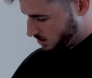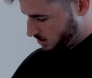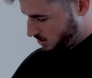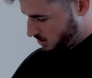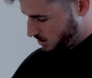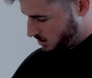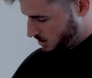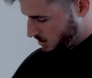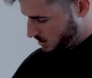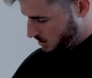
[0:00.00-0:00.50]

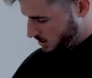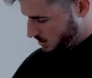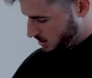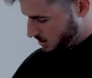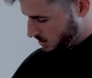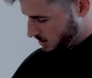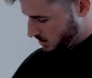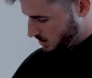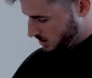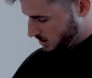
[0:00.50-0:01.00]

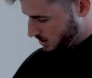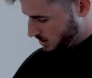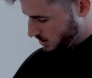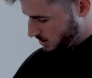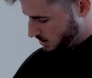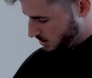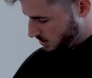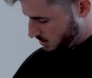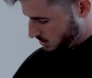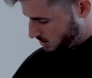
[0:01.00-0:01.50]

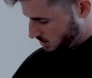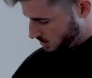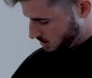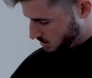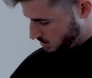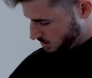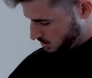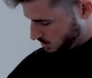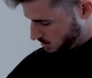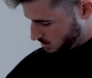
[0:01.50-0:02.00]

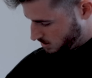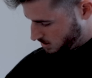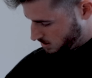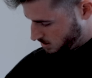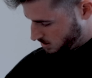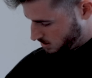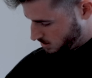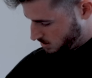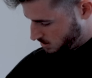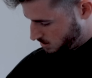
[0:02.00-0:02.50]

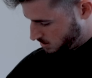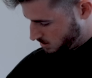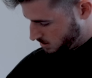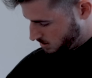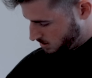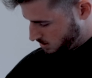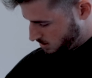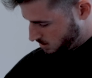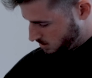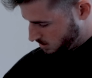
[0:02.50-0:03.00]

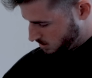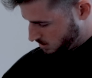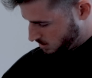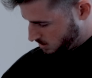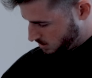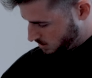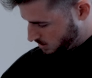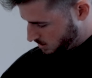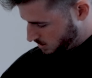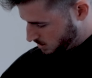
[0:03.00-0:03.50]

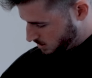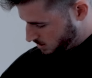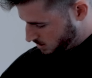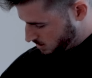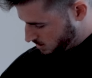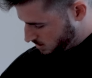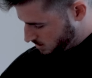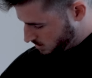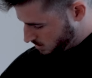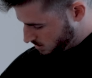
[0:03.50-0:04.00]
(no one is talking)